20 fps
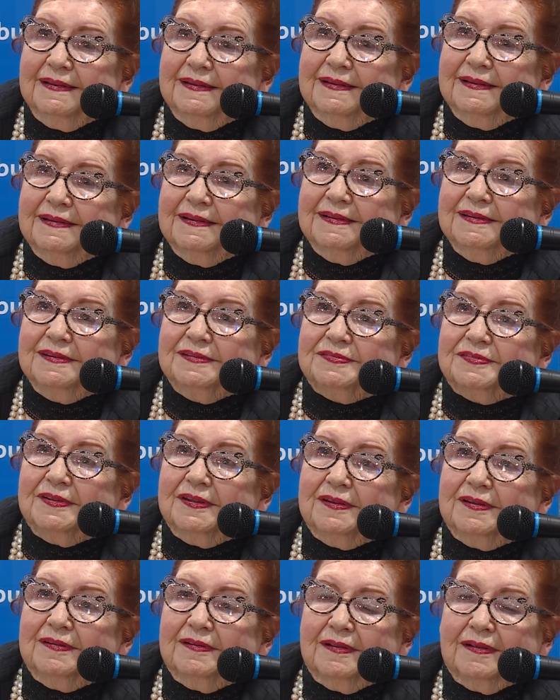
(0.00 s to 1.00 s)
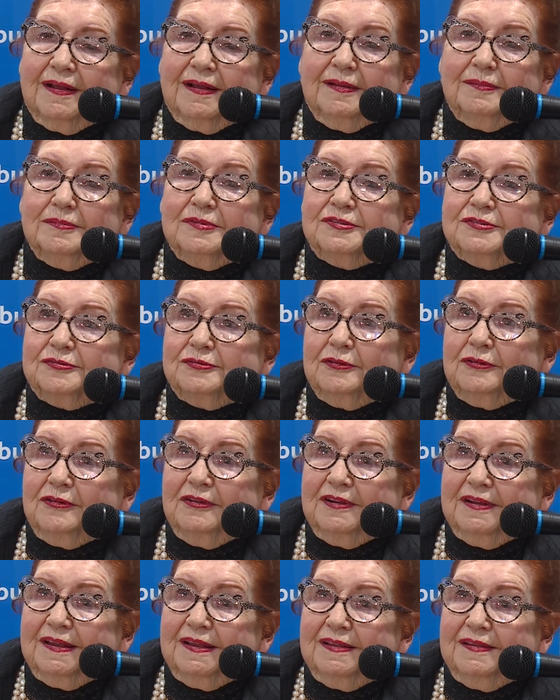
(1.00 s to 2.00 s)
he said, I'm
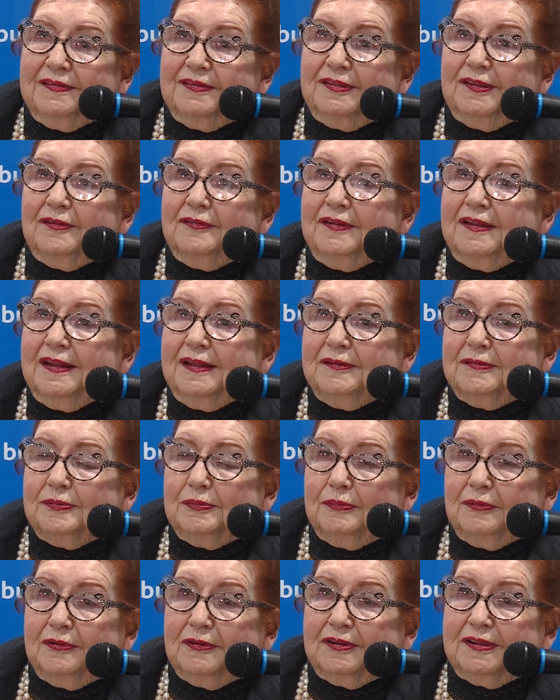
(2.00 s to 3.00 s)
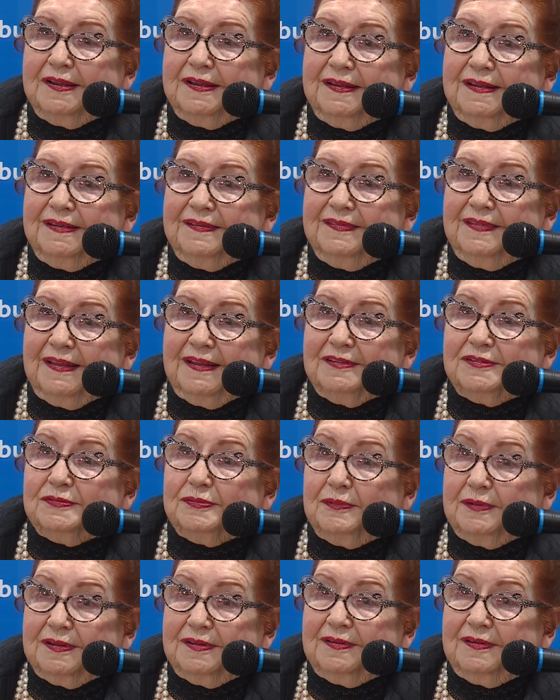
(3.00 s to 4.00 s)
sorry, they're networking. That's
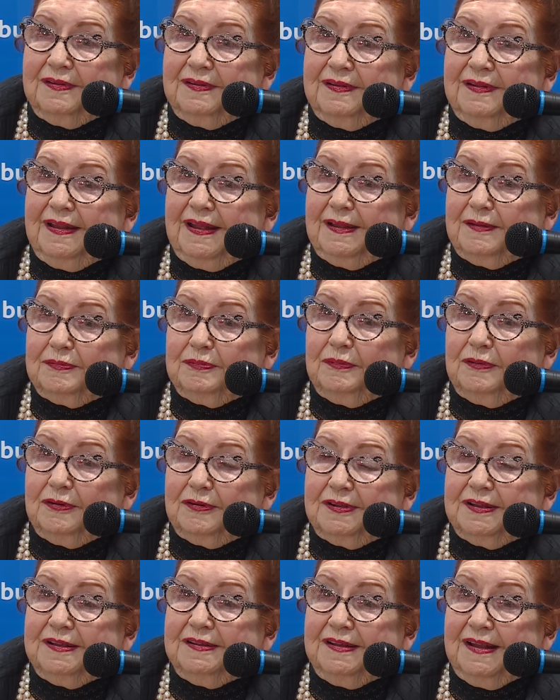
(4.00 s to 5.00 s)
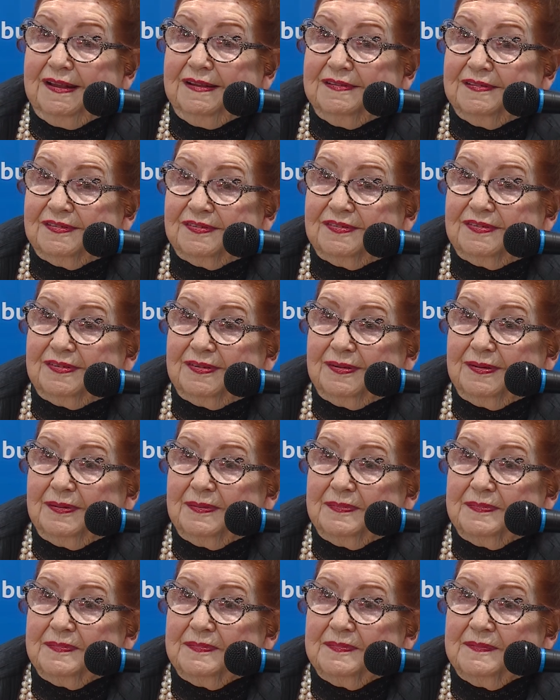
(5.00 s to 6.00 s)
what networking is.
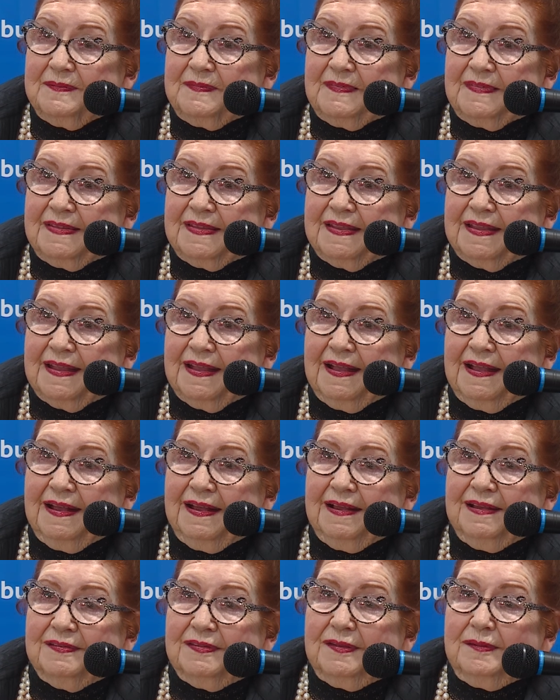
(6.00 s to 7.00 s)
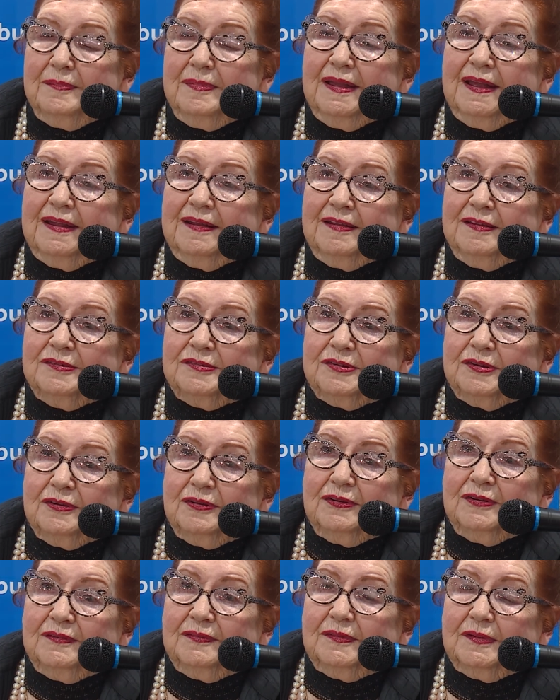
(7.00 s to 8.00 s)
The
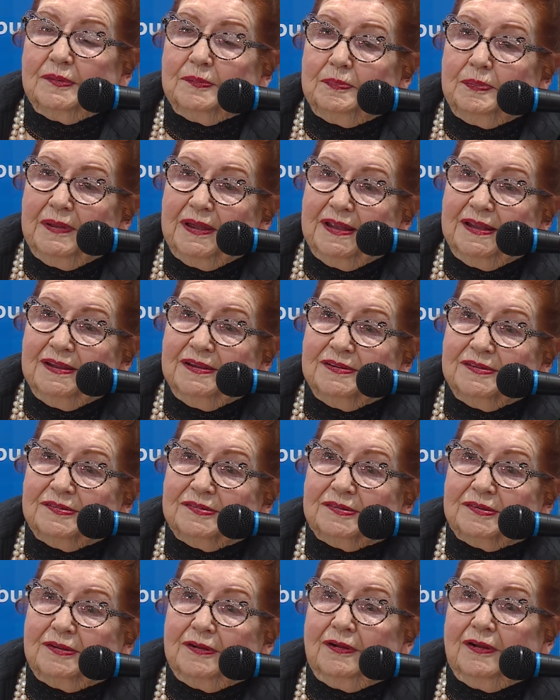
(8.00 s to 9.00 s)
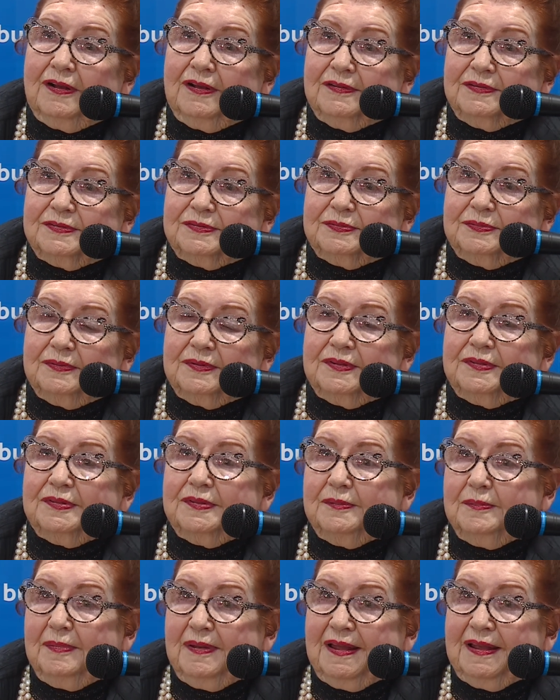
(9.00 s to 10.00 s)
manager of LePage golfs with
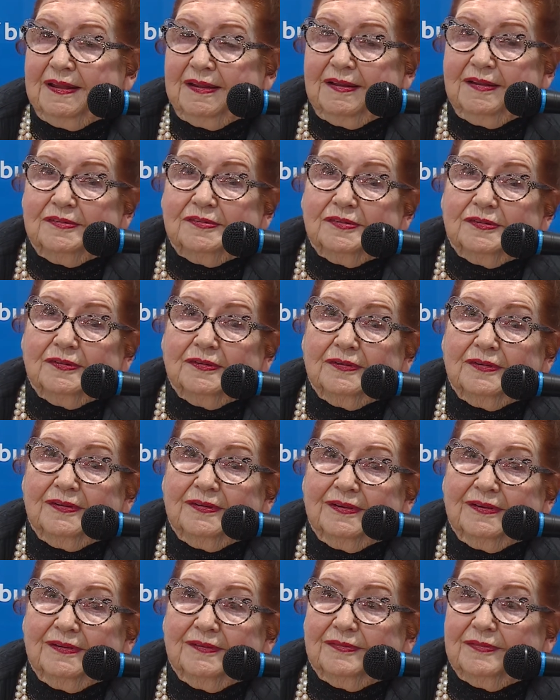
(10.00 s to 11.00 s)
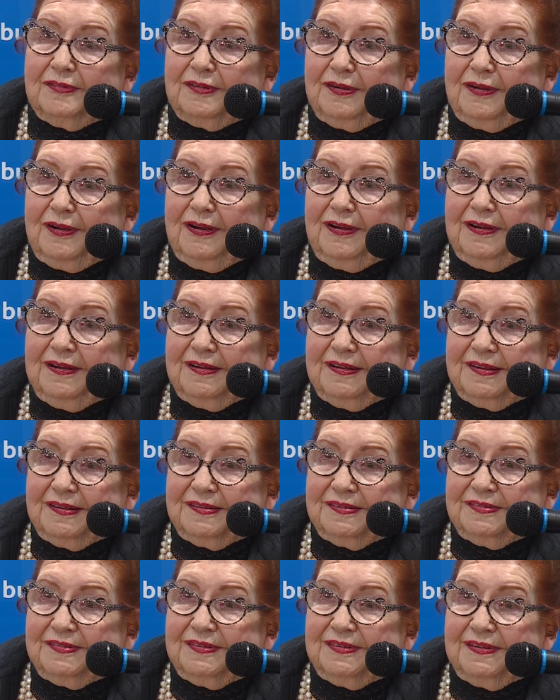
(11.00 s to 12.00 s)
the manager of
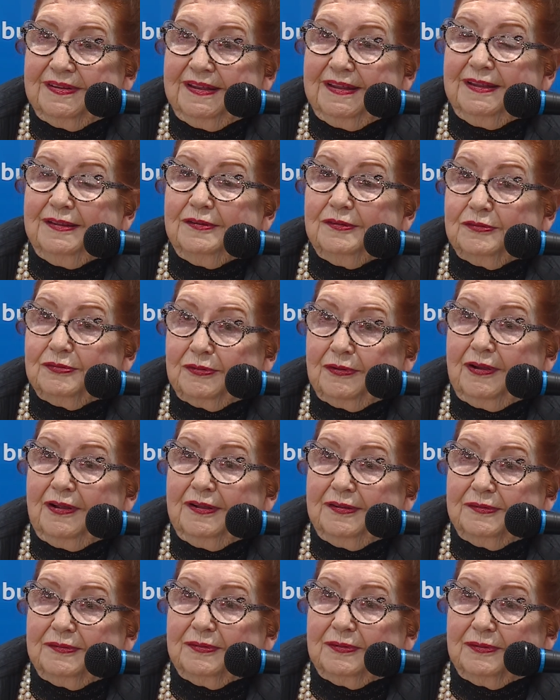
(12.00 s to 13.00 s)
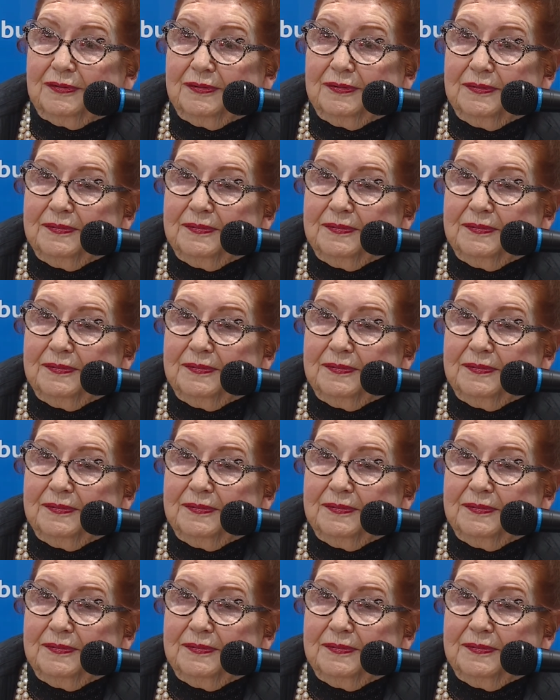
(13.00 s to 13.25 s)
Carling's in Toronto.